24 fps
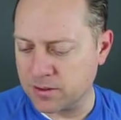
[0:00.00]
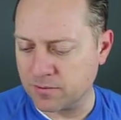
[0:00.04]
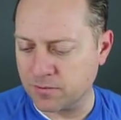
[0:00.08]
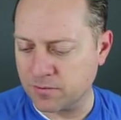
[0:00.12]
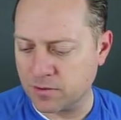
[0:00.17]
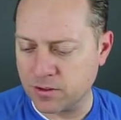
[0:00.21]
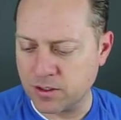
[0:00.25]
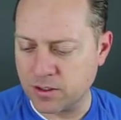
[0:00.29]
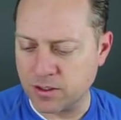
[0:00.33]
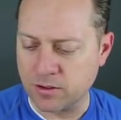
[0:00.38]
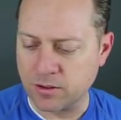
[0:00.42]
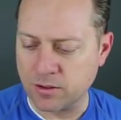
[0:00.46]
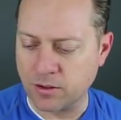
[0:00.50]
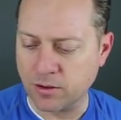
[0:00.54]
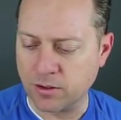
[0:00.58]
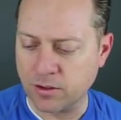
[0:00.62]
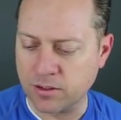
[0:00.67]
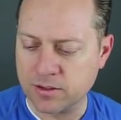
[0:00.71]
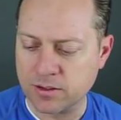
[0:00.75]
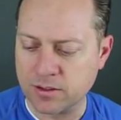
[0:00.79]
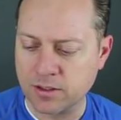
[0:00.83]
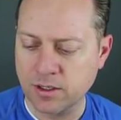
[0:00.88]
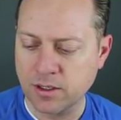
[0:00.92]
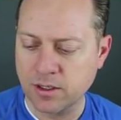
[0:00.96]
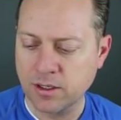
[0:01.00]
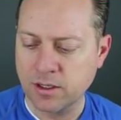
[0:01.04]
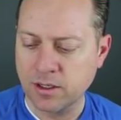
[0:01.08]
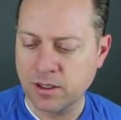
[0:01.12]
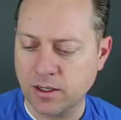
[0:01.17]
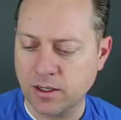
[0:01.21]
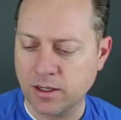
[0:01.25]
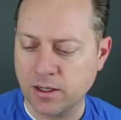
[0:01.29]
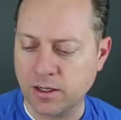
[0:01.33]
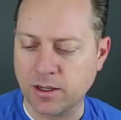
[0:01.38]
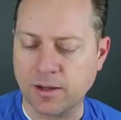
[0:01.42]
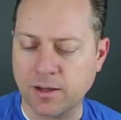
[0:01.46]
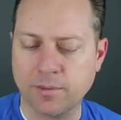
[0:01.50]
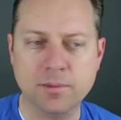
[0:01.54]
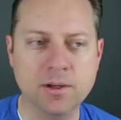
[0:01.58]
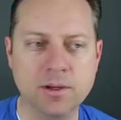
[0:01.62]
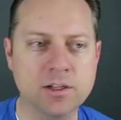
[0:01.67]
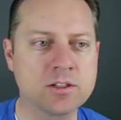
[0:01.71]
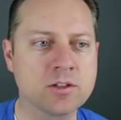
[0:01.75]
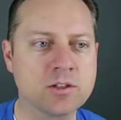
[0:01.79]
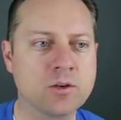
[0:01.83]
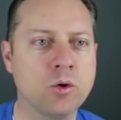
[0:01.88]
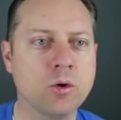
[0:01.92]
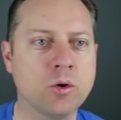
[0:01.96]
If you didn't know this, um, a
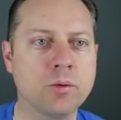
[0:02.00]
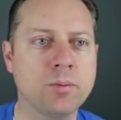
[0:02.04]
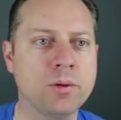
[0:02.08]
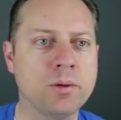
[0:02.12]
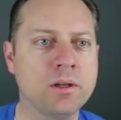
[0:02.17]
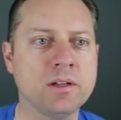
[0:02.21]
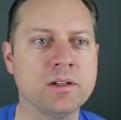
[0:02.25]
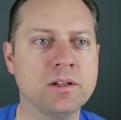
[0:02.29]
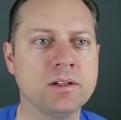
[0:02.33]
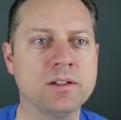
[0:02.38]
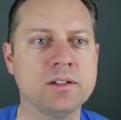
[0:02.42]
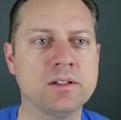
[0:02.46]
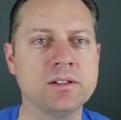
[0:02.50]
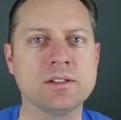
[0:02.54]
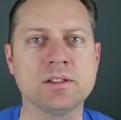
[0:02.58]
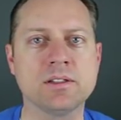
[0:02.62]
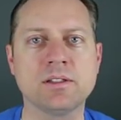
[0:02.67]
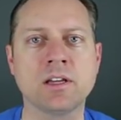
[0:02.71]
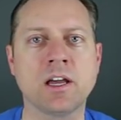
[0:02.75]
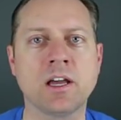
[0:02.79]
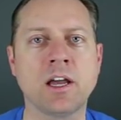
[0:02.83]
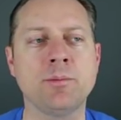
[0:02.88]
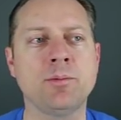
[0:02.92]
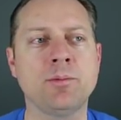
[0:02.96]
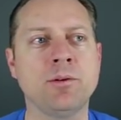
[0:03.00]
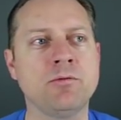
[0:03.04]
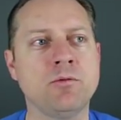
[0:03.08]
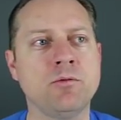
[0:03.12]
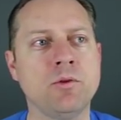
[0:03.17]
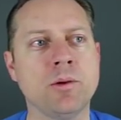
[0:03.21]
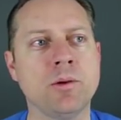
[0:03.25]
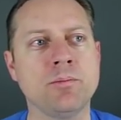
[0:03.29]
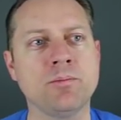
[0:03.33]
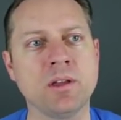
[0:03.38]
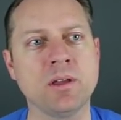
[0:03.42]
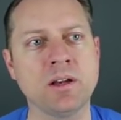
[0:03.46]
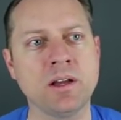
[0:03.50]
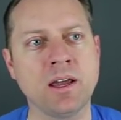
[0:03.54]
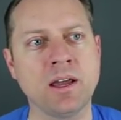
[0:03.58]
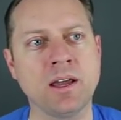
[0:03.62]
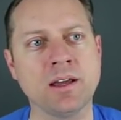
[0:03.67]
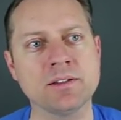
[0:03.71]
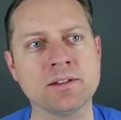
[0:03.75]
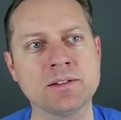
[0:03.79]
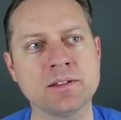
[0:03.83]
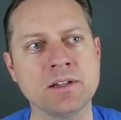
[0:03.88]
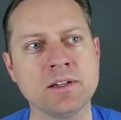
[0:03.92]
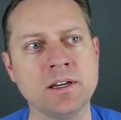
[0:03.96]
scorpion is a type of whip that
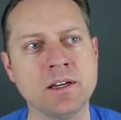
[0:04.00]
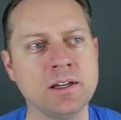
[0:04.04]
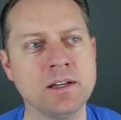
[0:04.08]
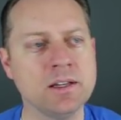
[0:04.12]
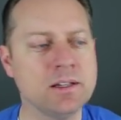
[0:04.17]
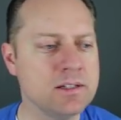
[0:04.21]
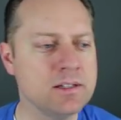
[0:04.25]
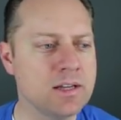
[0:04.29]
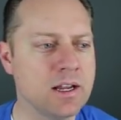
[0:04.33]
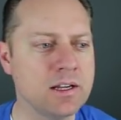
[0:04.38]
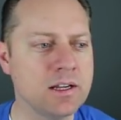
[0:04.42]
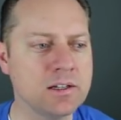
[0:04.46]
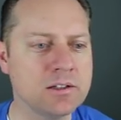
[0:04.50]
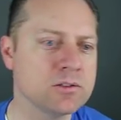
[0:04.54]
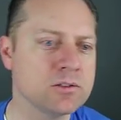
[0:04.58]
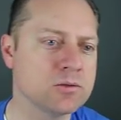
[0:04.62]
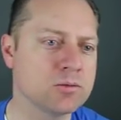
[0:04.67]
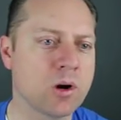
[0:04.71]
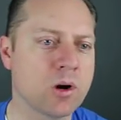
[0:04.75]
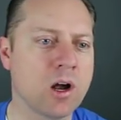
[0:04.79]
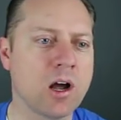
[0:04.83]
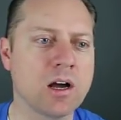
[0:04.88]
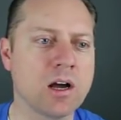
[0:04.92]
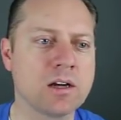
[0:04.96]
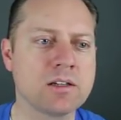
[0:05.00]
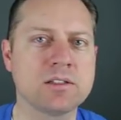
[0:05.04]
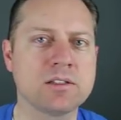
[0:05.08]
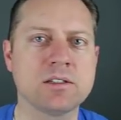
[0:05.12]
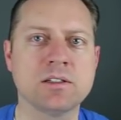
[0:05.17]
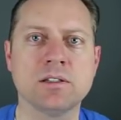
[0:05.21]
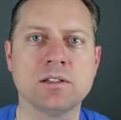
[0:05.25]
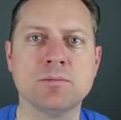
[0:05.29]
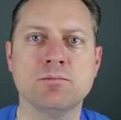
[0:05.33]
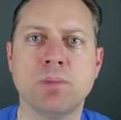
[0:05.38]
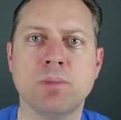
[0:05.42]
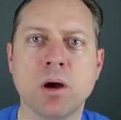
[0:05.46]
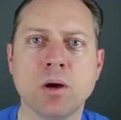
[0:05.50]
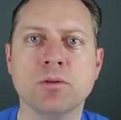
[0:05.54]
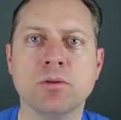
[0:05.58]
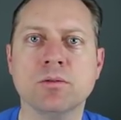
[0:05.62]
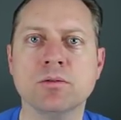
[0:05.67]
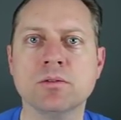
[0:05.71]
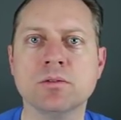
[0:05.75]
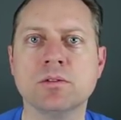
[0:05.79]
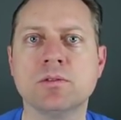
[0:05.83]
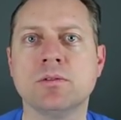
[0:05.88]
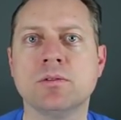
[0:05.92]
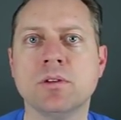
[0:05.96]
has nails, rocks, and
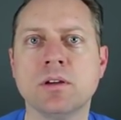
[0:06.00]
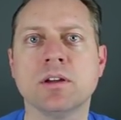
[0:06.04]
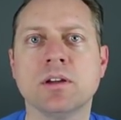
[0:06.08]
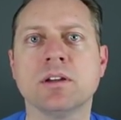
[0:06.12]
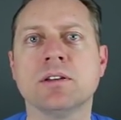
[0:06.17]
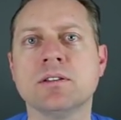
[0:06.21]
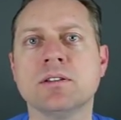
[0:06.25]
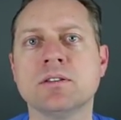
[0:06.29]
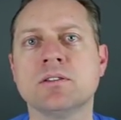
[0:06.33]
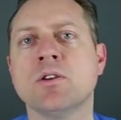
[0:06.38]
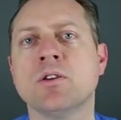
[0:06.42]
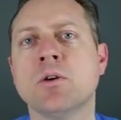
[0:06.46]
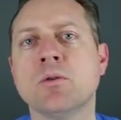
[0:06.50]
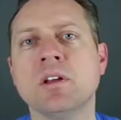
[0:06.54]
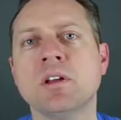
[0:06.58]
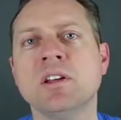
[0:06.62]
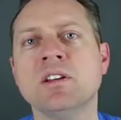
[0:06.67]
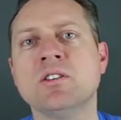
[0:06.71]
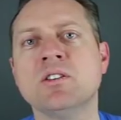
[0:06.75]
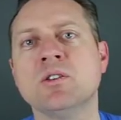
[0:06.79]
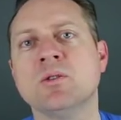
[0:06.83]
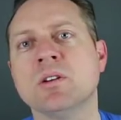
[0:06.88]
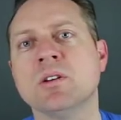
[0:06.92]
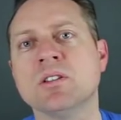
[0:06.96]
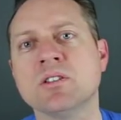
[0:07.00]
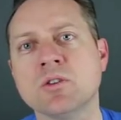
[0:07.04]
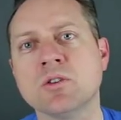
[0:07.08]
bones uh, sewn into it.